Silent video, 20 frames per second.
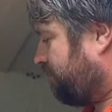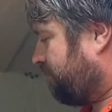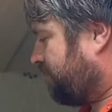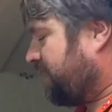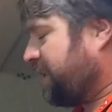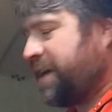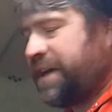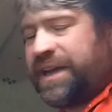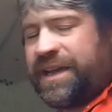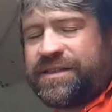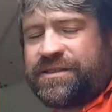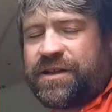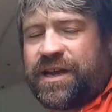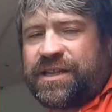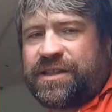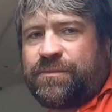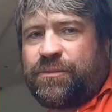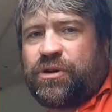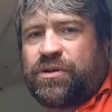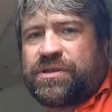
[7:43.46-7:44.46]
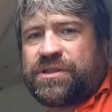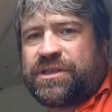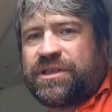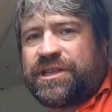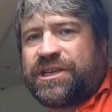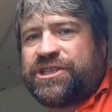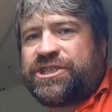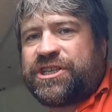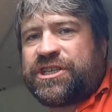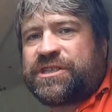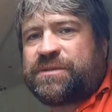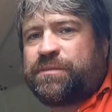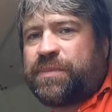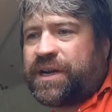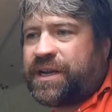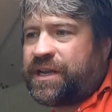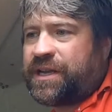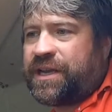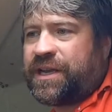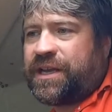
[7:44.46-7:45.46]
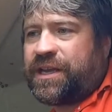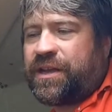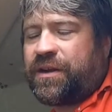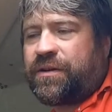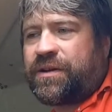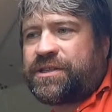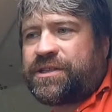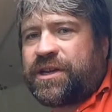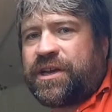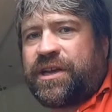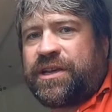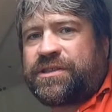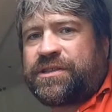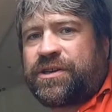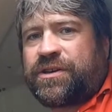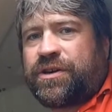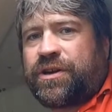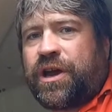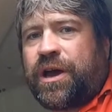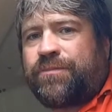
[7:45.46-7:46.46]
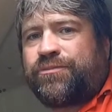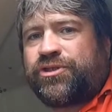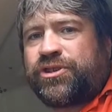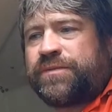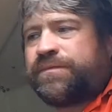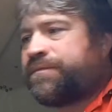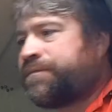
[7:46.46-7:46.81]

it's not the most delicious, but it's a good option.